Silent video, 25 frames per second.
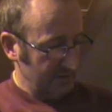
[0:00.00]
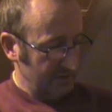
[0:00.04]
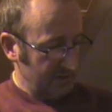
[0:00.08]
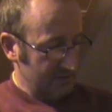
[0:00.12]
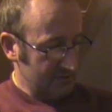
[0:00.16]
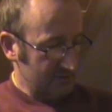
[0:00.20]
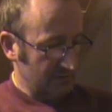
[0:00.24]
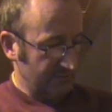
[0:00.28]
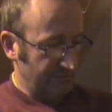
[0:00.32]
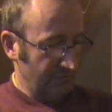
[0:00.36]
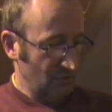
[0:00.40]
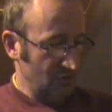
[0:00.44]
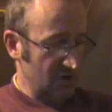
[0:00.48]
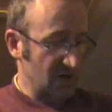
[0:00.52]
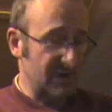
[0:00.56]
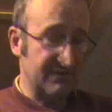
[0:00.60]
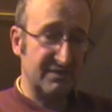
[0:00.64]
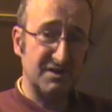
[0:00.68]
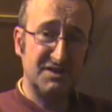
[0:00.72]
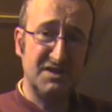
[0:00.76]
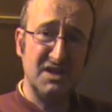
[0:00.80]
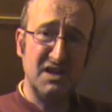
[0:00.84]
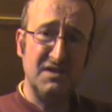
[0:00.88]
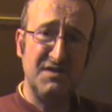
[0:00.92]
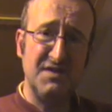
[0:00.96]
Now I've only ever
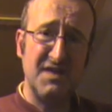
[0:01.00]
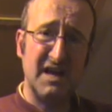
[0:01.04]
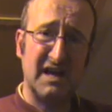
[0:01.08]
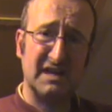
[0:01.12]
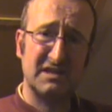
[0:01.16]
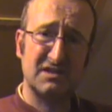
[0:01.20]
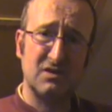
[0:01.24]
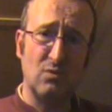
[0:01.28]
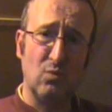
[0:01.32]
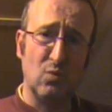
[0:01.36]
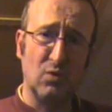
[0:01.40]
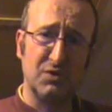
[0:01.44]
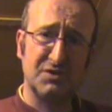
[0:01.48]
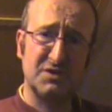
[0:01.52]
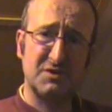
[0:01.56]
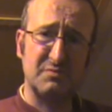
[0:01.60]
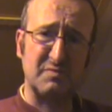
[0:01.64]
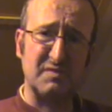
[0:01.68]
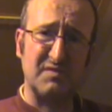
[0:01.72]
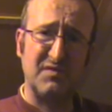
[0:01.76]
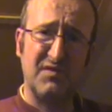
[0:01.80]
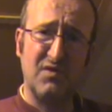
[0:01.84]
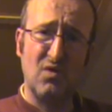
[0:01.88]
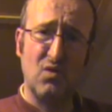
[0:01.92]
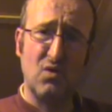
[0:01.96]
did that once
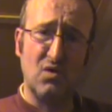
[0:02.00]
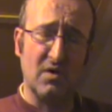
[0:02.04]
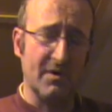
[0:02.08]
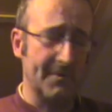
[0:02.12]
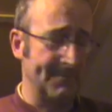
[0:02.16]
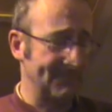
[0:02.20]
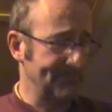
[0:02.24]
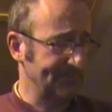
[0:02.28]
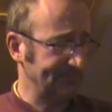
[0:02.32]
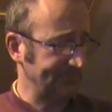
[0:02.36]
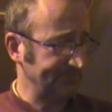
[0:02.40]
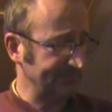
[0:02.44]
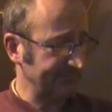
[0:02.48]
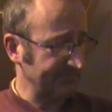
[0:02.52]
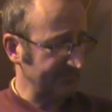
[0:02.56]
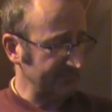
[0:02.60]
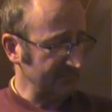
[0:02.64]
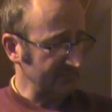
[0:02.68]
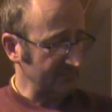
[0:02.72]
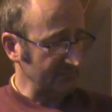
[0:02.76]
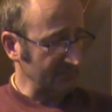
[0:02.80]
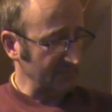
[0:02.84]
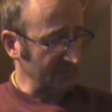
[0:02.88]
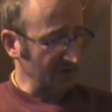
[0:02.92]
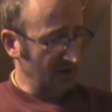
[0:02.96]
before
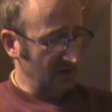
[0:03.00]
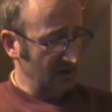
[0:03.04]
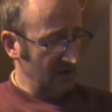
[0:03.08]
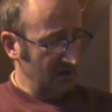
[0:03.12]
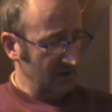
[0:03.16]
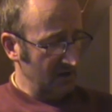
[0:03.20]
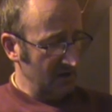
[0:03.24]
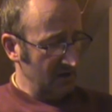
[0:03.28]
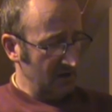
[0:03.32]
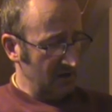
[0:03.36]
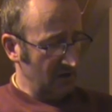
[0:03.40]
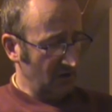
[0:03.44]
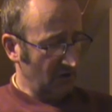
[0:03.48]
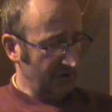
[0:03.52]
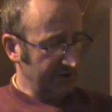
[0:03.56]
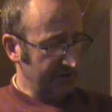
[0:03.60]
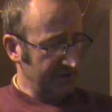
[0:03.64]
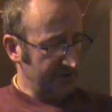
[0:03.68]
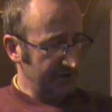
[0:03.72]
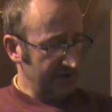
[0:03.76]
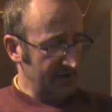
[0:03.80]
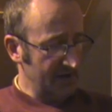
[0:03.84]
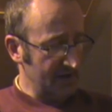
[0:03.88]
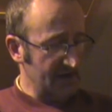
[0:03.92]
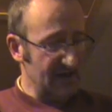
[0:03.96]
on
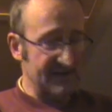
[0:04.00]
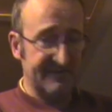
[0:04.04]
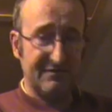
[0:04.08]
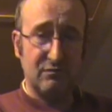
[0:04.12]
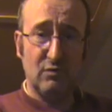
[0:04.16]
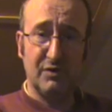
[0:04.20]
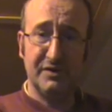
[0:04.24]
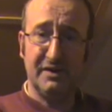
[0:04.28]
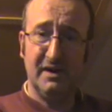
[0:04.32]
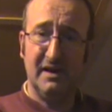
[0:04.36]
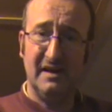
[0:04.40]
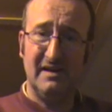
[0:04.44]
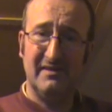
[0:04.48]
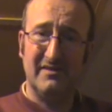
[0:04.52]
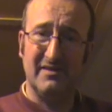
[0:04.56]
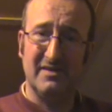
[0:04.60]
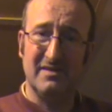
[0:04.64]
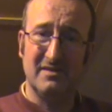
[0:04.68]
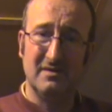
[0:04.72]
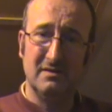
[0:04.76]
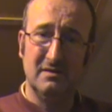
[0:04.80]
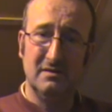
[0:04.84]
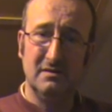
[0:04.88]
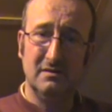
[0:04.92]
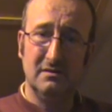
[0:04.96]
an F-111,
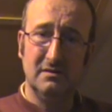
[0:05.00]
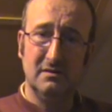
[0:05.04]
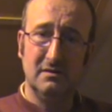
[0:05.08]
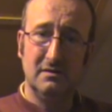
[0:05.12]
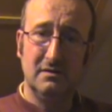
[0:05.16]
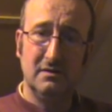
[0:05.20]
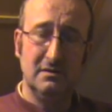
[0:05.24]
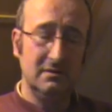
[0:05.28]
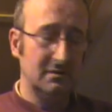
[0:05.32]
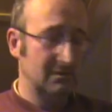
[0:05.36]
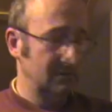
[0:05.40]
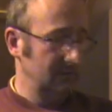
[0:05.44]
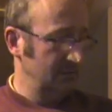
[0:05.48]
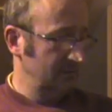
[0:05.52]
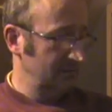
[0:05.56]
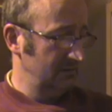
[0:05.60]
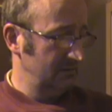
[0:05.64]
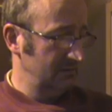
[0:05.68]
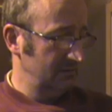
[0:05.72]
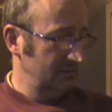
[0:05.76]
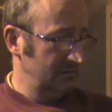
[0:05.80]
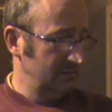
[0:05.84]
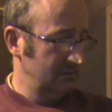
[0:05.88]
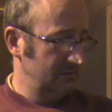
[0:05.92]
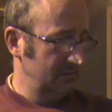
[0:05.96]

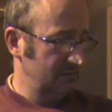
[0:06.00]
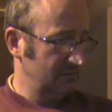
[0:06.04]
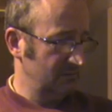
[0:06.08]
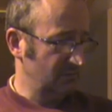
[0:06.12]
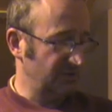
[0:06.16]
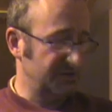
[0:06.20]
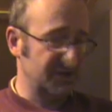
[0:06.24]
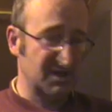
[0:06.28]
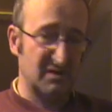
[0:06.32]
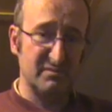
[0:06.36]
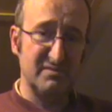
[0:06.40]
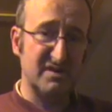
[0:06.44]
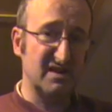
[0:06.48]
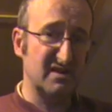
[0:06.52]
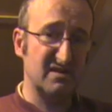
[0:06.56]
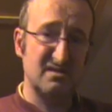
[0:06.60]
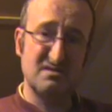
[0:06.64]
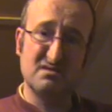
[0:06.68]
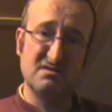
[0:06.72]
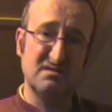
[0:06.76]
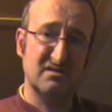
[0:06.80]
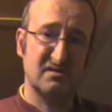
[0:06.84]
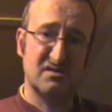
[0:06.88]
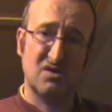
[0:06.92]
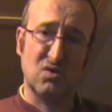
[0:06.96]
which I made
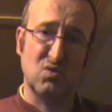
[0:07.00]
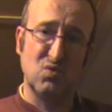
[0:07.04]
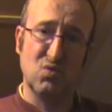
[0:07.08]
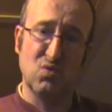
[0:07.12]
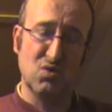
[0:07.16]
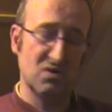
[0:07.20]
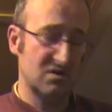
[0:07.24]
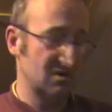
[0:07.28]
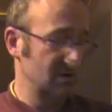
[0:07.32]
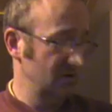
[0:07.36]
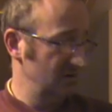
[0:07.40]
years ago.